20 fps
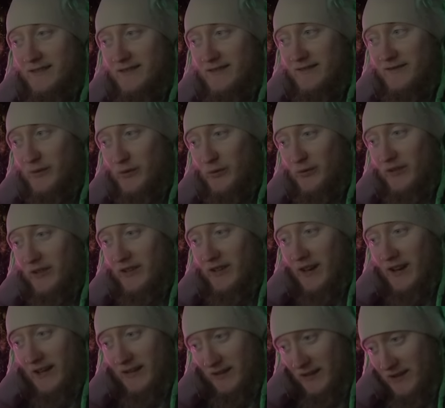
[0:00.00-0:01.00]
food that
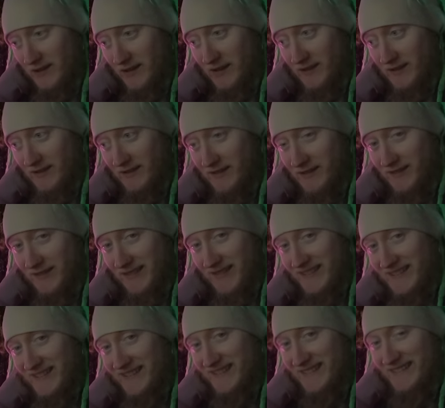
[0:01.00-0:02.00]
I like.
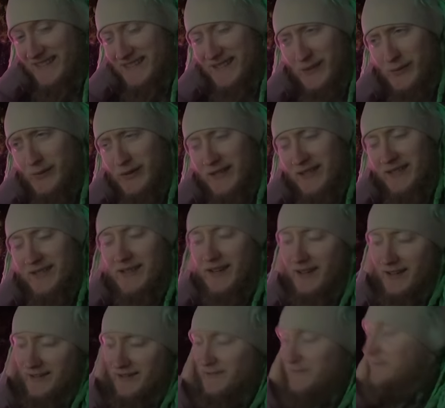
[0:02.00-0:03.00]
Is that weird? I
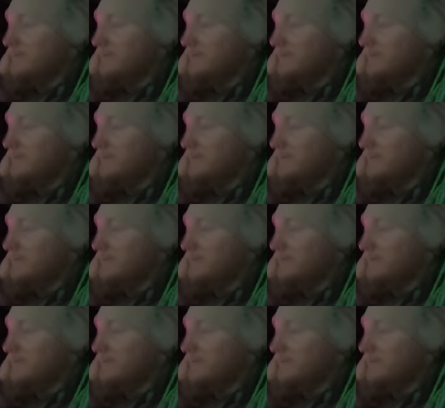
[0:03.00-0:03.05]
don't know.